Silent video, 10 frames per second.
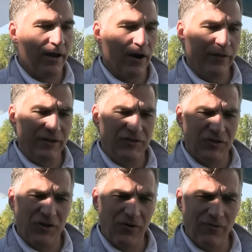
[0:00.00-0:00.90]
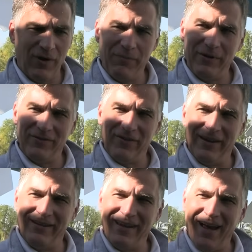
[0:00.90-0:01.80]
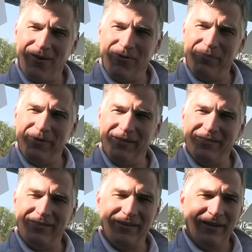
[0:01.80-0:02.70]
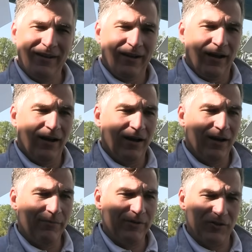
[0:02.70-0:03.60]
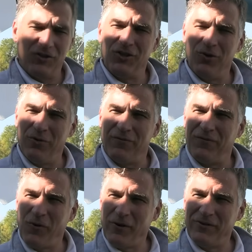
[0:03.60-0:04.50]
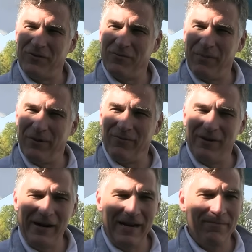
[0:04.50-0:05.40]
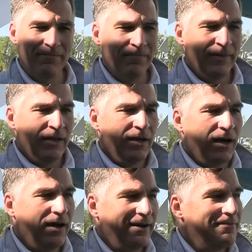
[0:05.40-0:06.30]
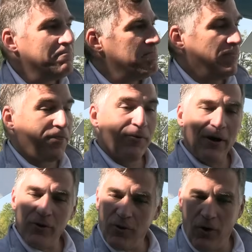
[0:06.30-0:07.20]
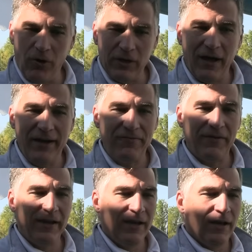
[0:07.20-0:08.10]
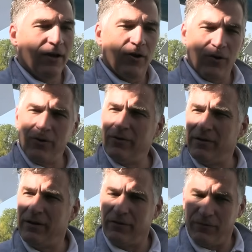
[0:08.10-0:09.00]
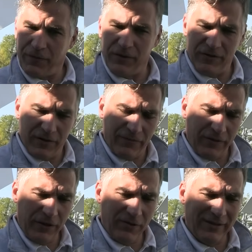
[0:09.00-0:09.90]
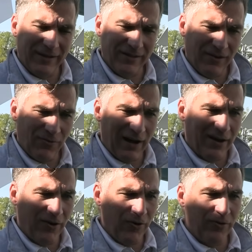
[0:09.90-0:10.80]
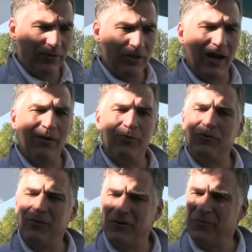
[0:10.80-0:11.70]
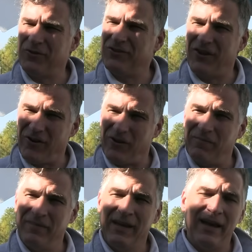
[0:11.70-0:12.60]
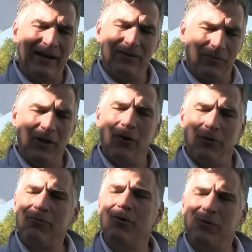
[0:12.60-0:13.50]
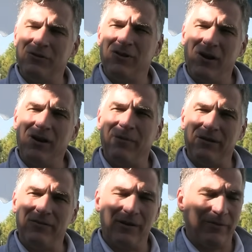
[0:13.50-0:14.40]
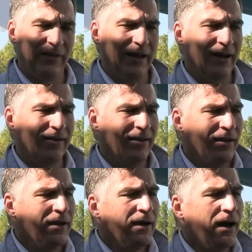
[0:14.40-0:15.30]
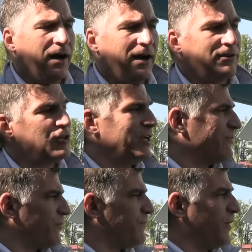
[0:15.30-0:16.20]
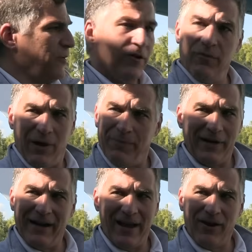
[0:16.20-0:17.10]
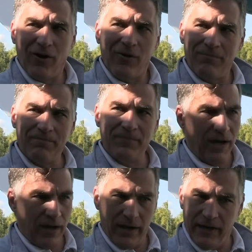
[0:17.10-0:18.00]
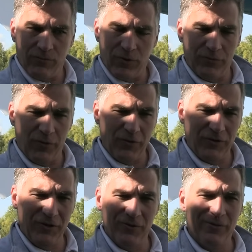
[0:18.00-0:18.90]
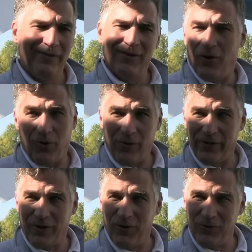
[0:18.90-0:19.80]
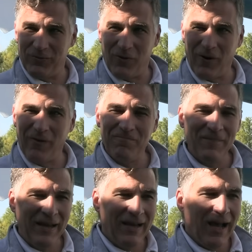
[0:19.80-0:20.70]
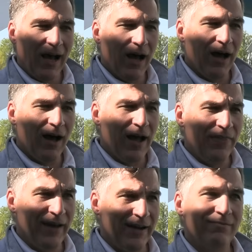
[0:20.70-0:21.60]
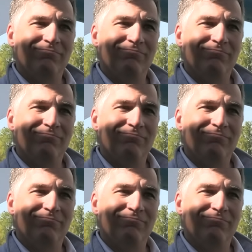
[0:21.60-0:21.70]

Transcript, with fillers: are these deterrent weapons? Are they attack weapons? Is it show of force weaponry? Throughout her whole life, for the USS Little Rock, her job was much more subtle. And as we go through, we'll talk about some of that. She never fired a weapon in anger in World War II or the Cold War, and that